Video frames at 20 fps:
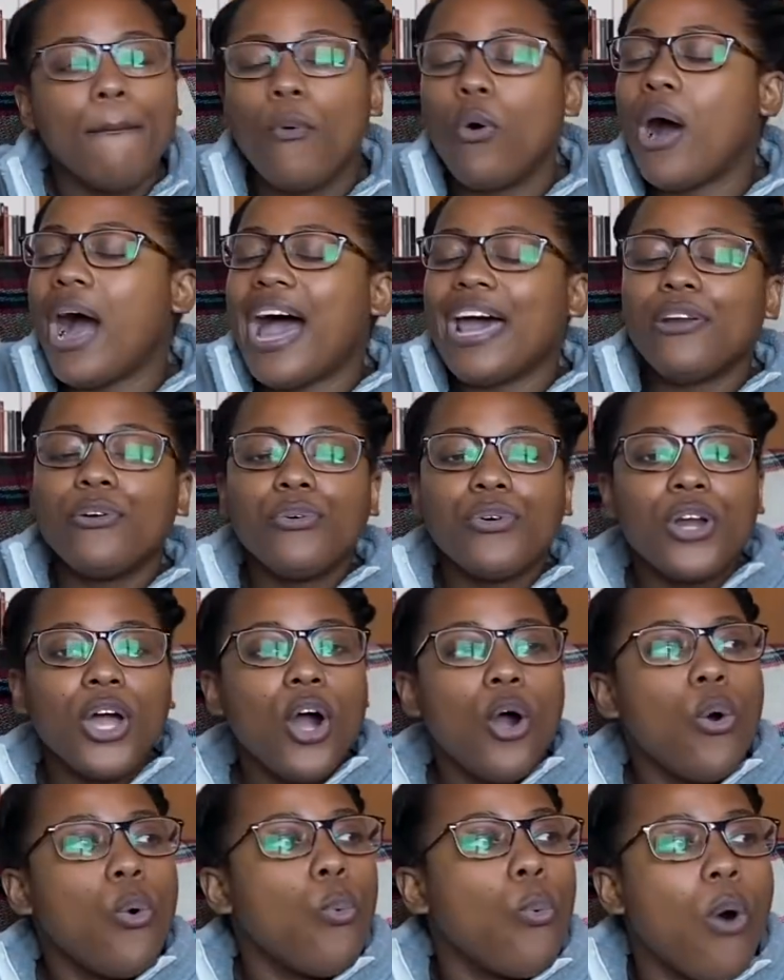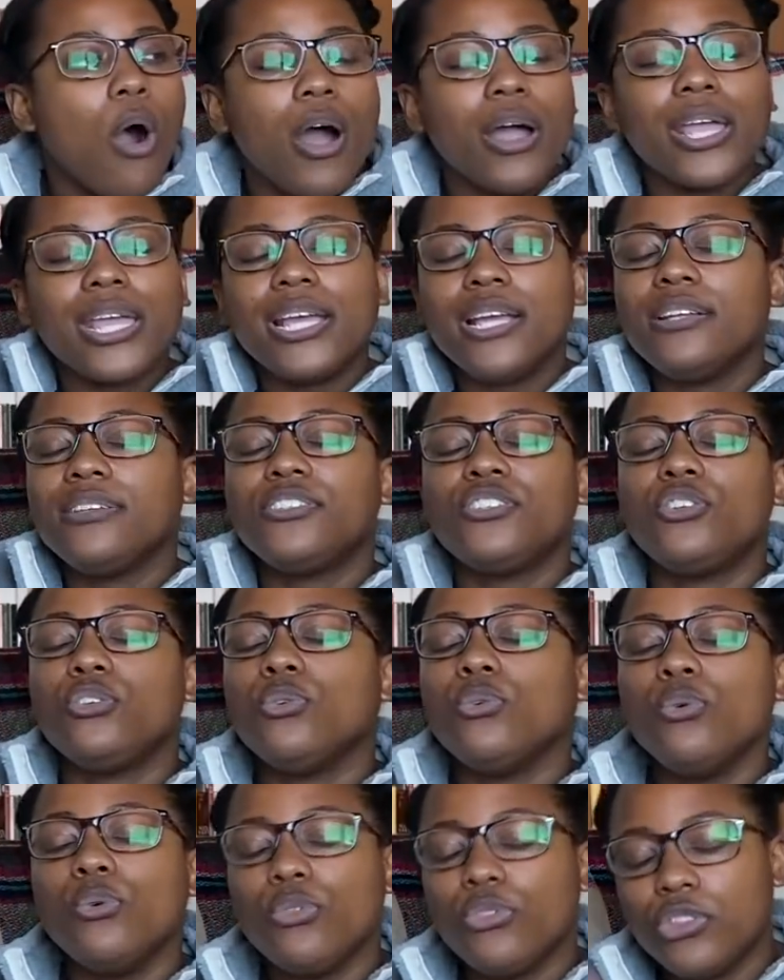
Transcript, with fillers: I don't know, walking to